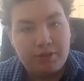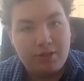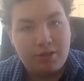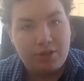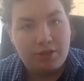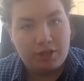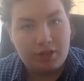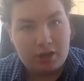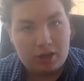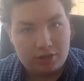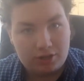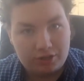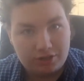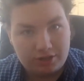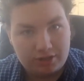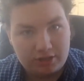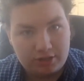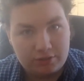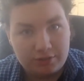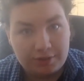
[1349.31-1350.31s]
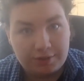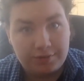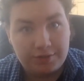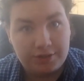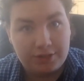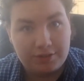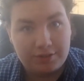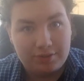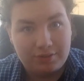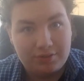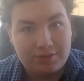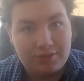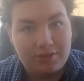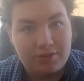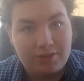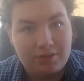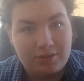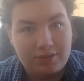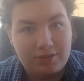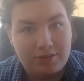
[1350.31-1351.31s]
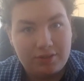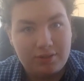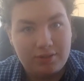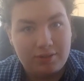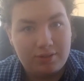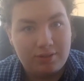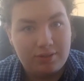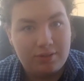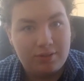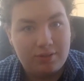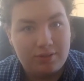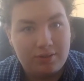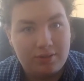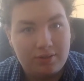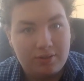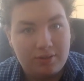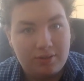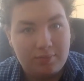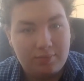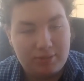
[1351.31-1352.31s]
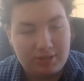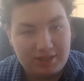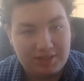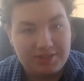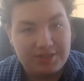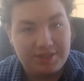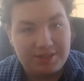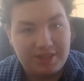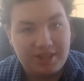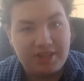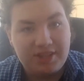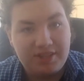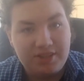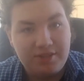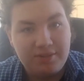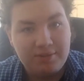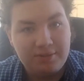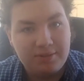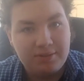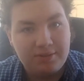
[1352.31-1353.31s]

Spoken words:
to the Gacha-centric videos? Please and thank you.